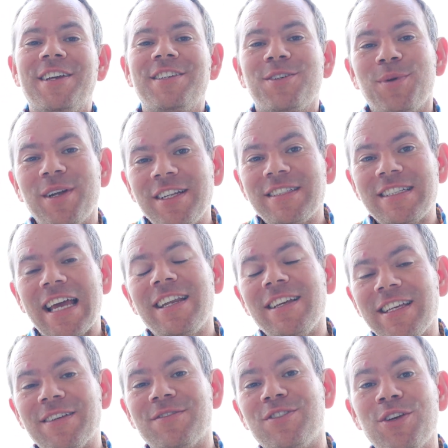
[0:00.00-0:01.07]
So when a
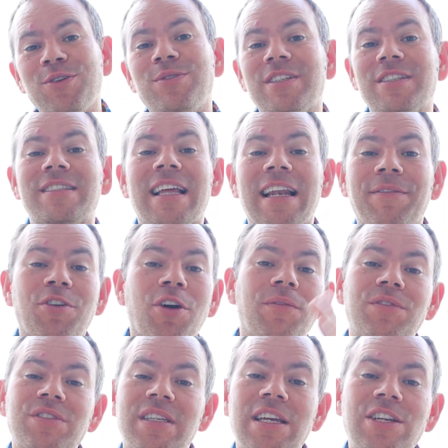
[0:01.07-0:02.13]
tenant gives notice, they'll have
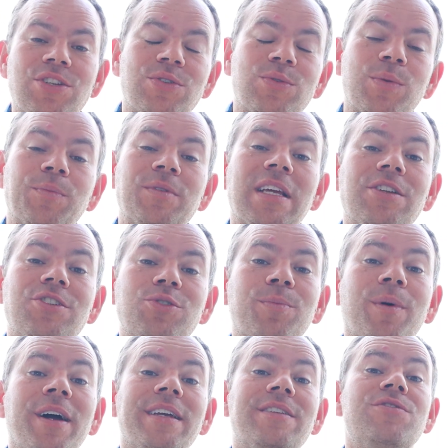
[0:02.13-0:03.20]
conversations with potential
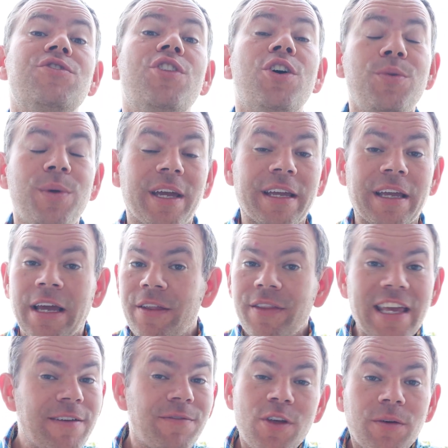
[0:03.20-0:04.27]
buyers, knowing
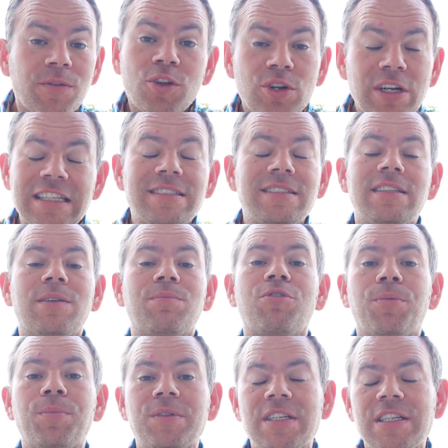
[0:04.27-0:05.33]
that even though I've not listed the
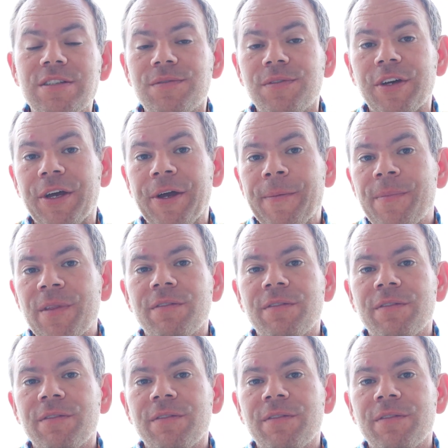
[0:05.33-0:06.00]
properties for